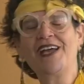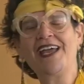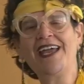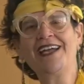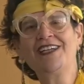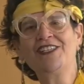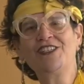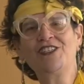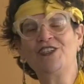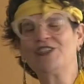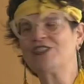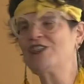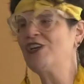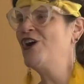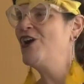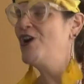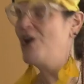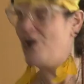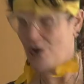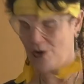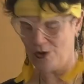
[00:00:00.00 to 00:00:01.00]
answers,
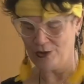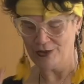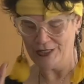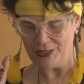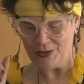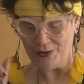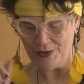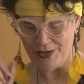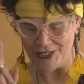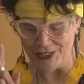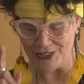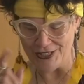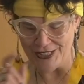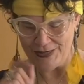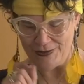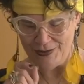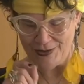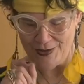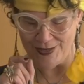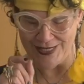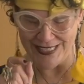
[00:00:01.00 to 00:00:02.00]
only
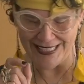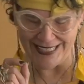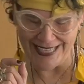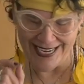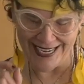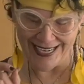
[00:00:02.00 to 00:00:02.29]
questions, because he